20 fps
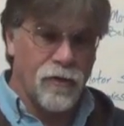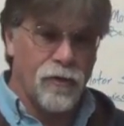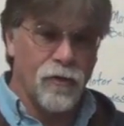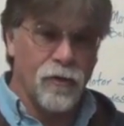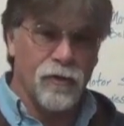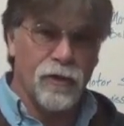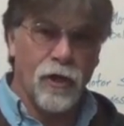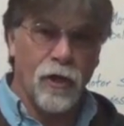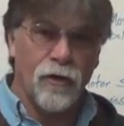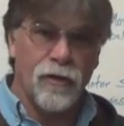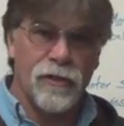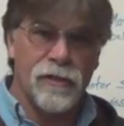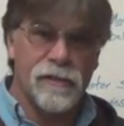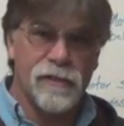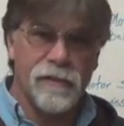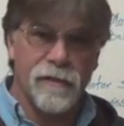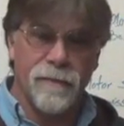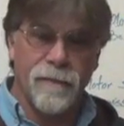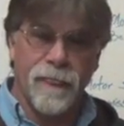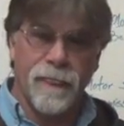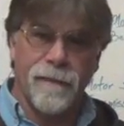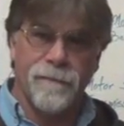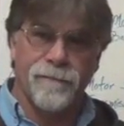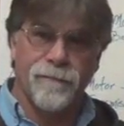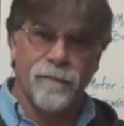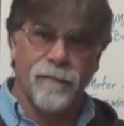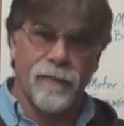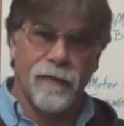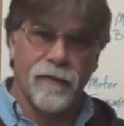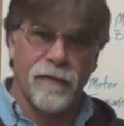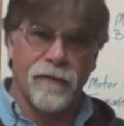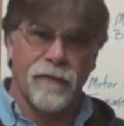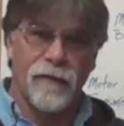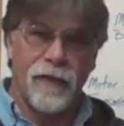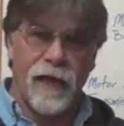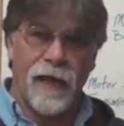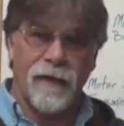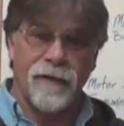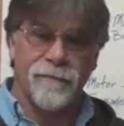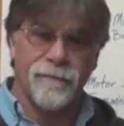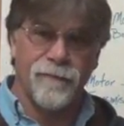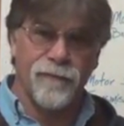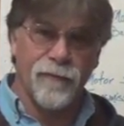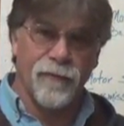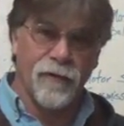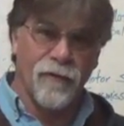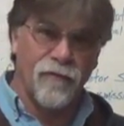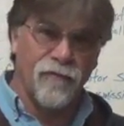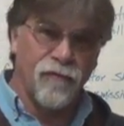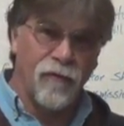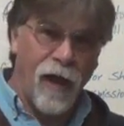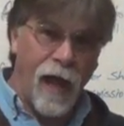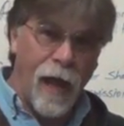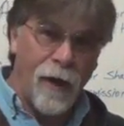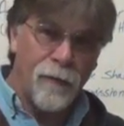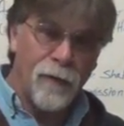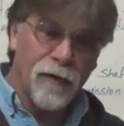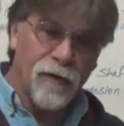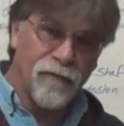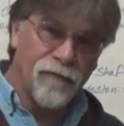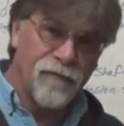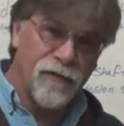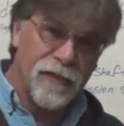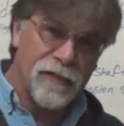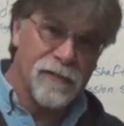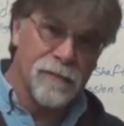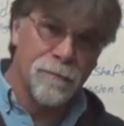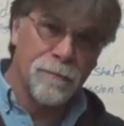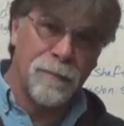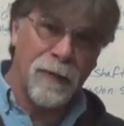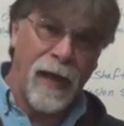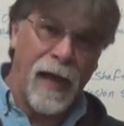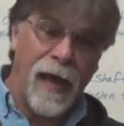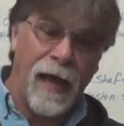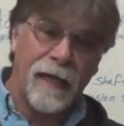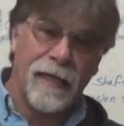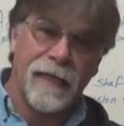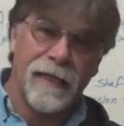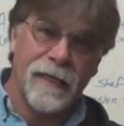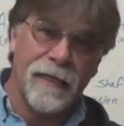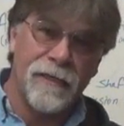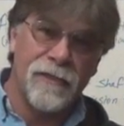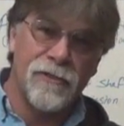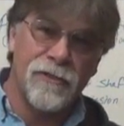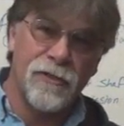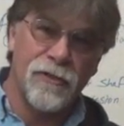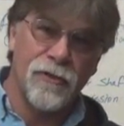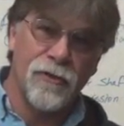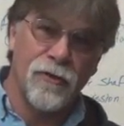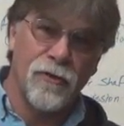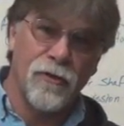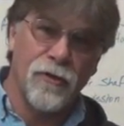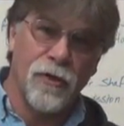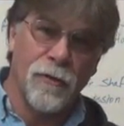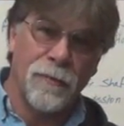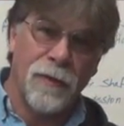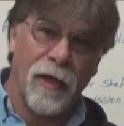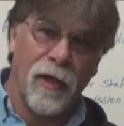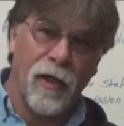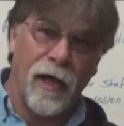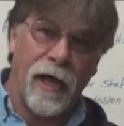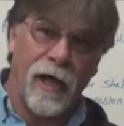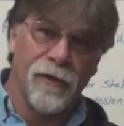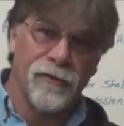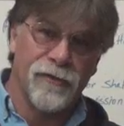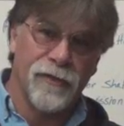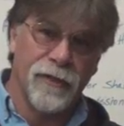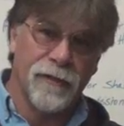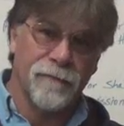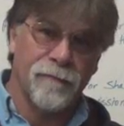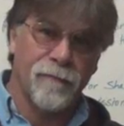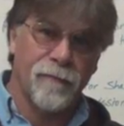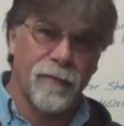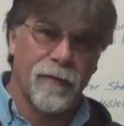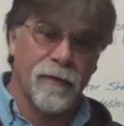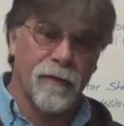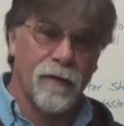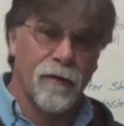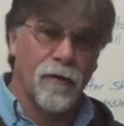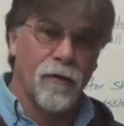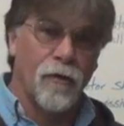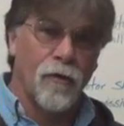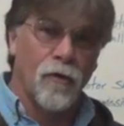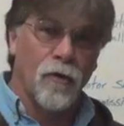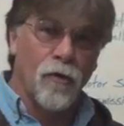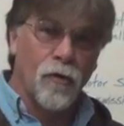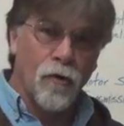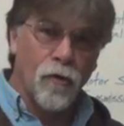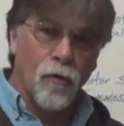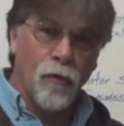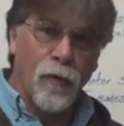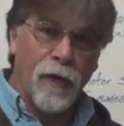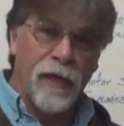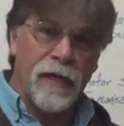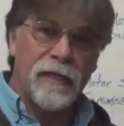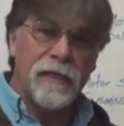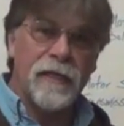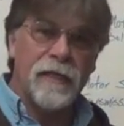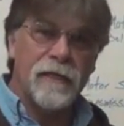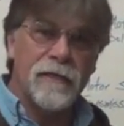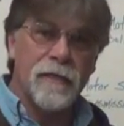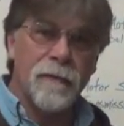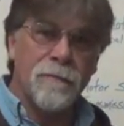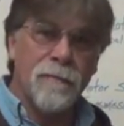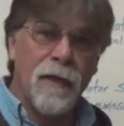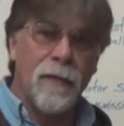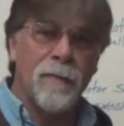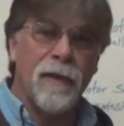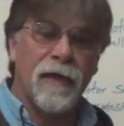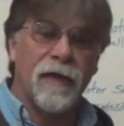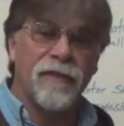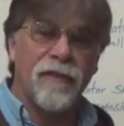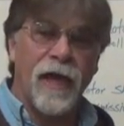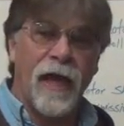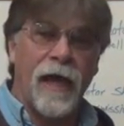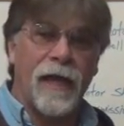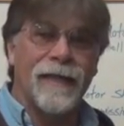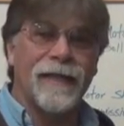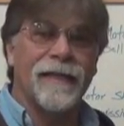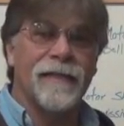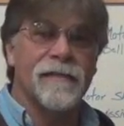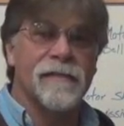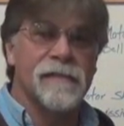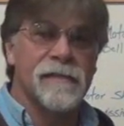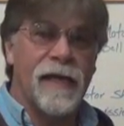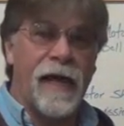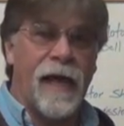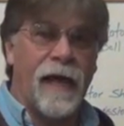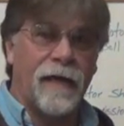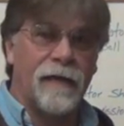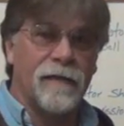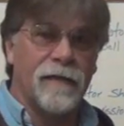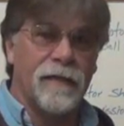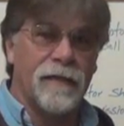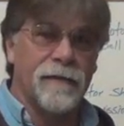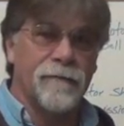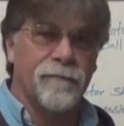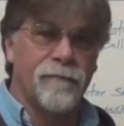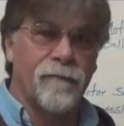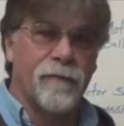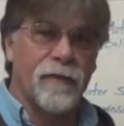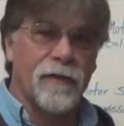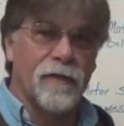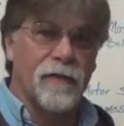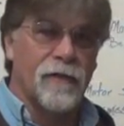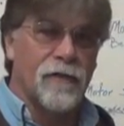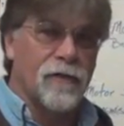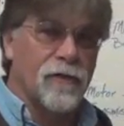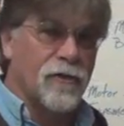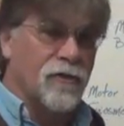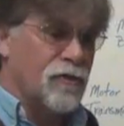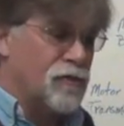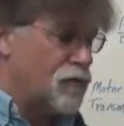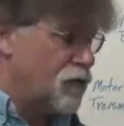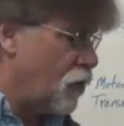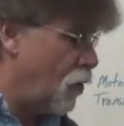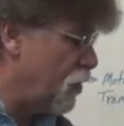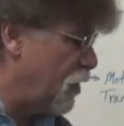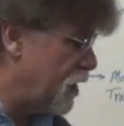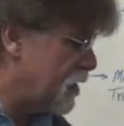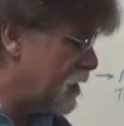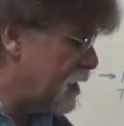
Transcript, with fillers: you'll notice that the flywheel fits back into your bell housing. We need to mimic that exactly. So the